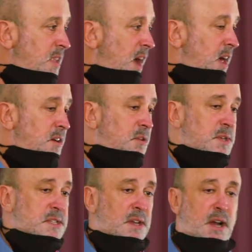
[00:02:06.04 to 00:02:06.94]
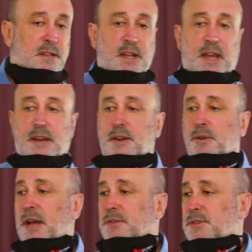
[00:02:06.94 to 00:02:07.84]
I don't know his God, I don't
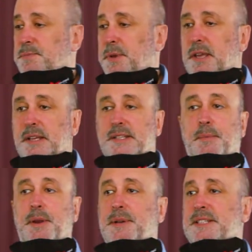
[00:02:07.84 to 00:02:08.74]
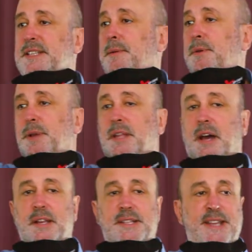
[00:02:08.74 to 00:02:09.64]
know how to speak. Somebody must tell me what
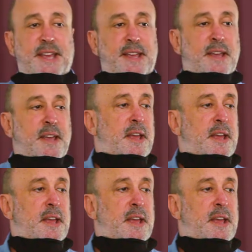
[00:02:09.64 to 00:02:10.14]
God is saying.